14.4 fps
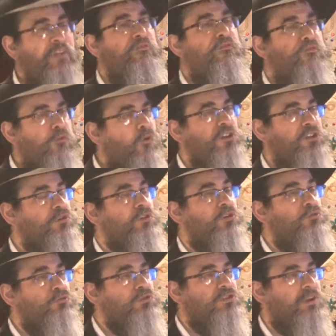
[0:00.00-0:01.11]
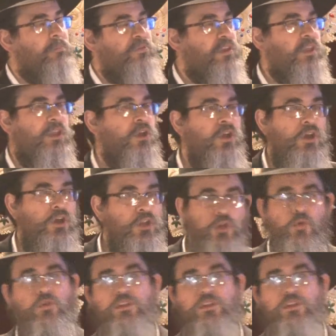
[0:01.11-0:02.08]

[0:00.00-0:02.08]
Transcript: force you to do something, you